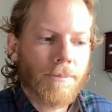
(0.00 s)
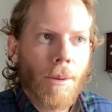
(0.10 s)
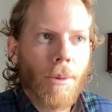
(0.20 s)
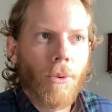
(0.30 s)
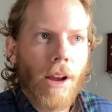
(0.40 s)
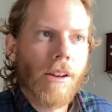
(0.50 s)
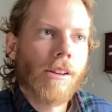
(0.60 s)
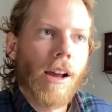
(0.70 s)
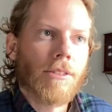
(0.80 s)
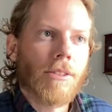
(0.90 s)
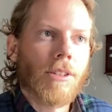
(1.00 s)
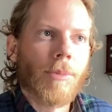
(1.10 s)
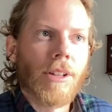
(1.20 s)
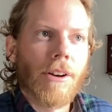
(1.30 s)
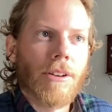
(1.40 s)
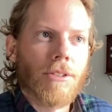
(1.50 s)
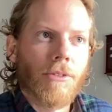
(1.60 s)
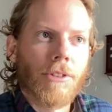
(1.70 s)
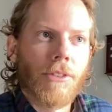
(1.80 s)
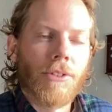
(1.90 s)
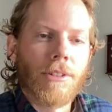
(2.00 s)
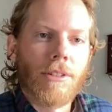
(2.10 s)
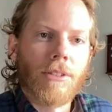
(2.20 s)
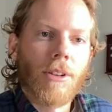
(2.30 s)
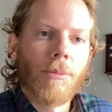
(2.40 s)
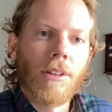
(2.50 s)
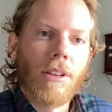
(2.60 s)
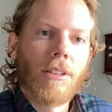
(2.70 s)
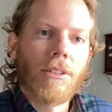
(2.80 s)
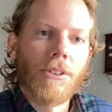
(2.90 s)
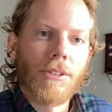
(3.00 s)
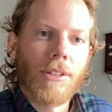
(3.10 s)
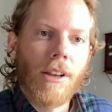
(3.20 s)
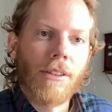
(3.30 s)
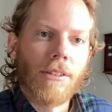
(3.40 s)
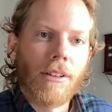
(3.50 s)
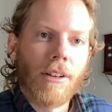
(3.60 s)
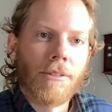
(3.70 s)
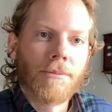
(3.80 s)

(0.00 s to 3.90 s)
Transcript: But recognizing similarities over differences is something easier said than done.